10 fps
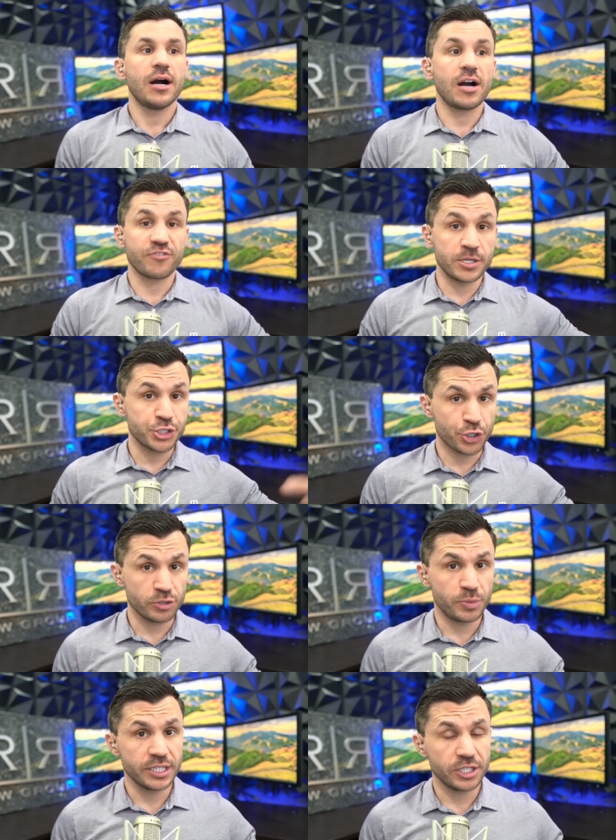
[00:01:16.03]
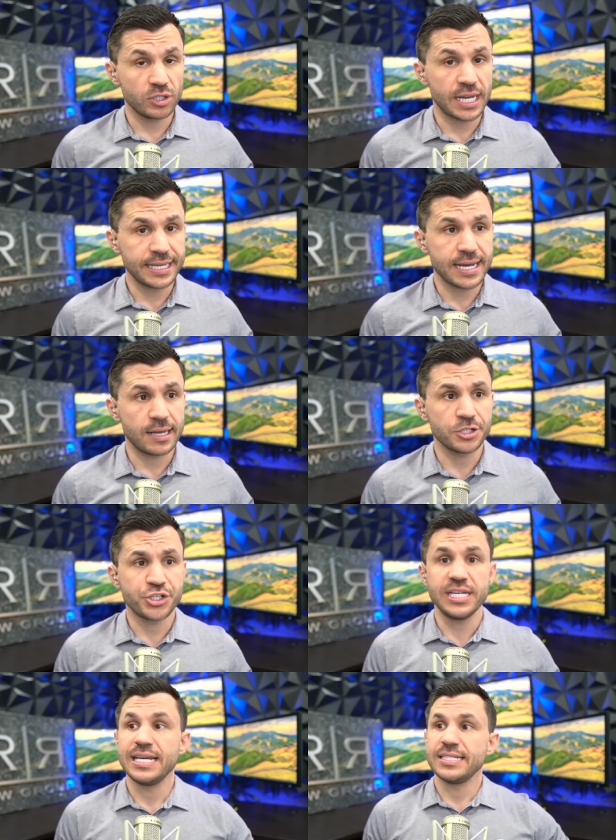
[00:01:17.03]
from a certain political
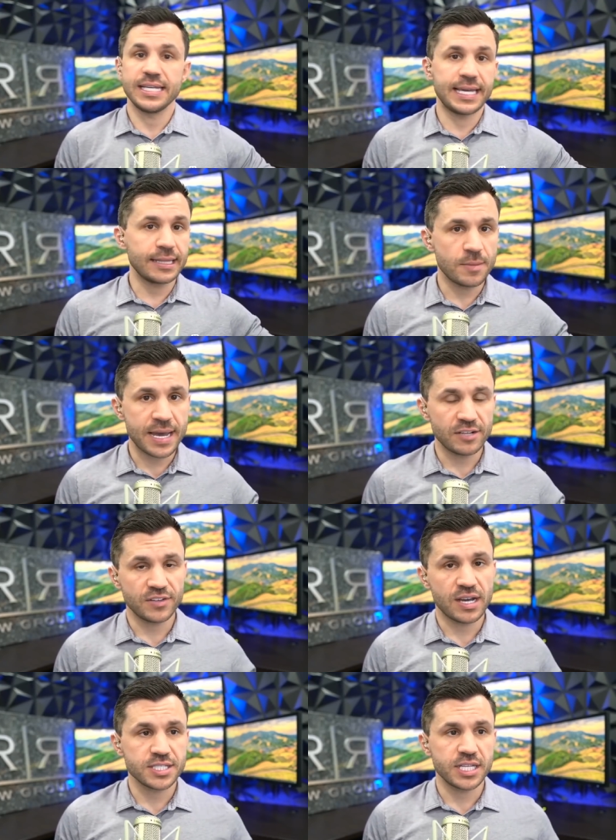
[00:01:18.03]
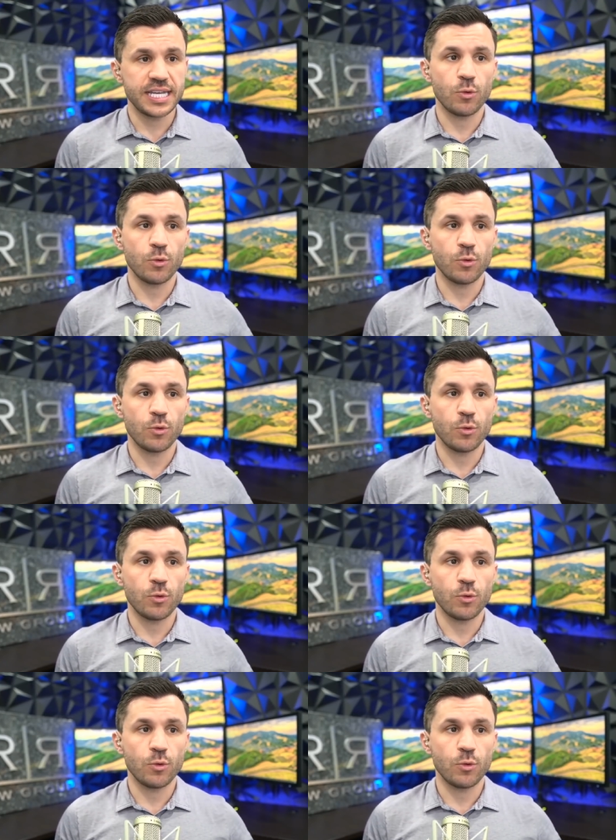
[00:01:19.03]
ideology to get them out of custody,